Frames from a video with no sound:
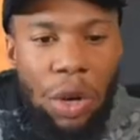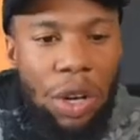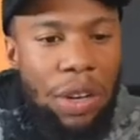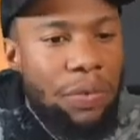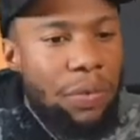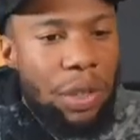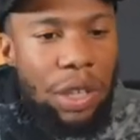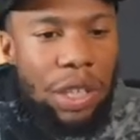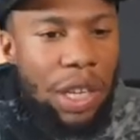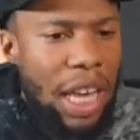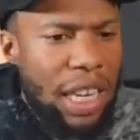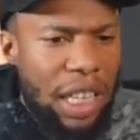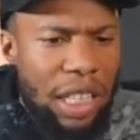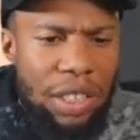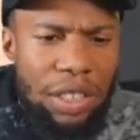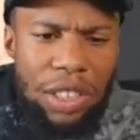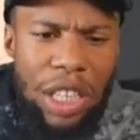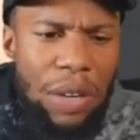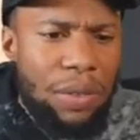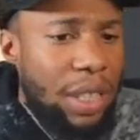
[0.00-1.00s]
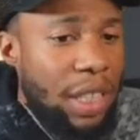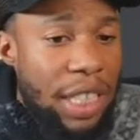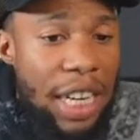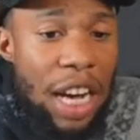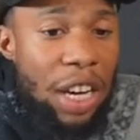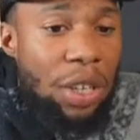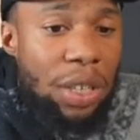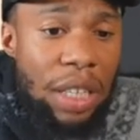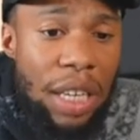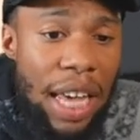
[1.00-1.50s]
So if you're like in a server, you're
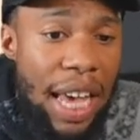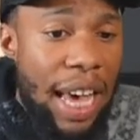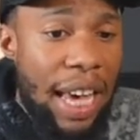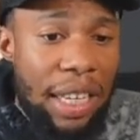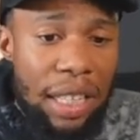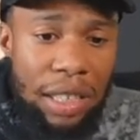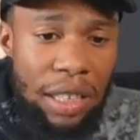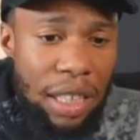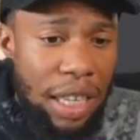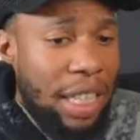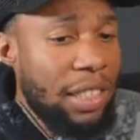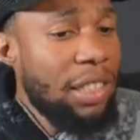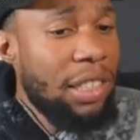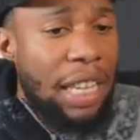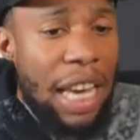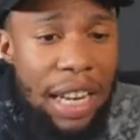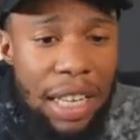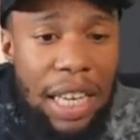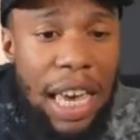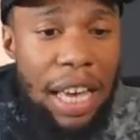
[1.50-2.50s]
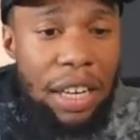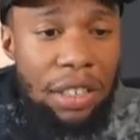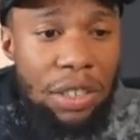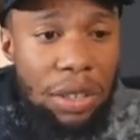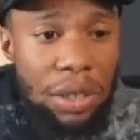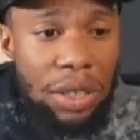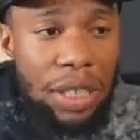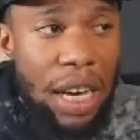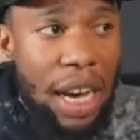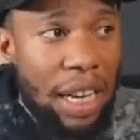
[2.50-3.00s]
not gonna lag. It's dedicated
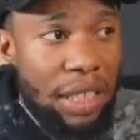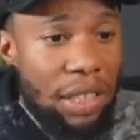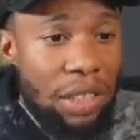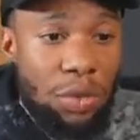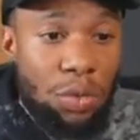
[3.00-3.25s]
to you guys.